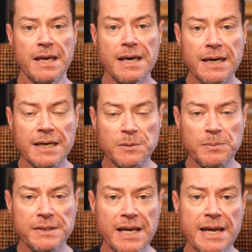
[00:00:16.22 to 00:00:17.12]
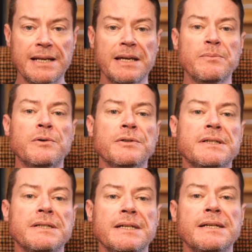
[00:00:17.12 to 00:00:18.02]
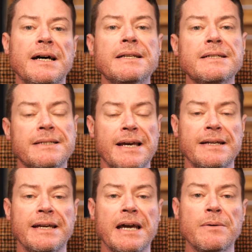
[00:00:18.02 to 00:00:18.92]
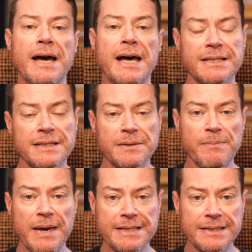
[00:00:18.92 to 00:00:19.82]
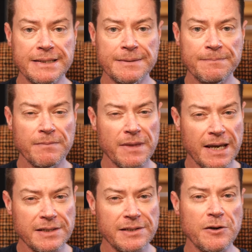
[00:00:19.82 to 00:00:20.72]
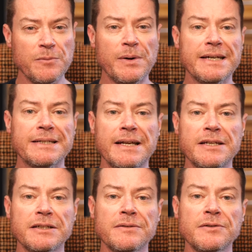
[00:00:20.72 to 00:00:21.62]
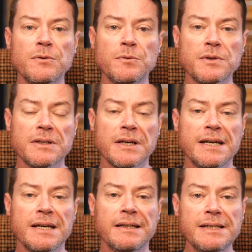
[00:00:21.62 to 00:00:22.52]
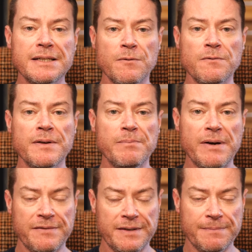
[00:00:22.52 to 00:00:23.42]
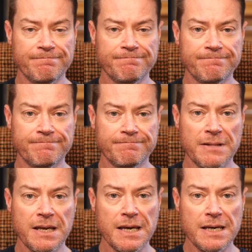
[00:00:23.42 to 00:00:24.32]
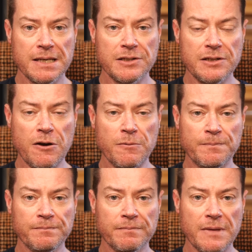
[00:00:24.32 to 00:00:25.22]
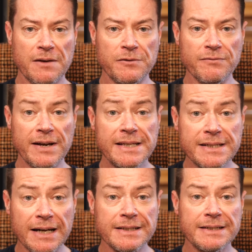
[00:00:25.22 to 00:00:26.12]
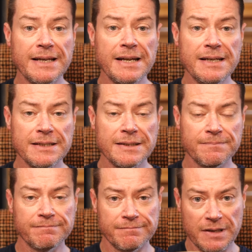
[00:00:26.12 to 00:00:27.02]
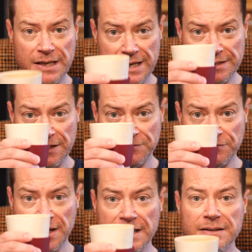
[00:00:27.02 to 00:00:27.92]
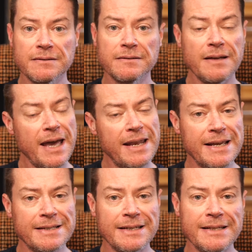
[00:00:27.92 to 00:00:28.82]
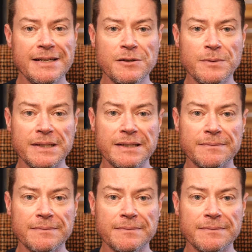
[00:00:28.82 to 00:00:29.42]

It's particularly important in understanding how acids and bases, and so by extension salts, dissolve in buffers. So, if you're ready to understand it, get yourself a drink and let's get into it.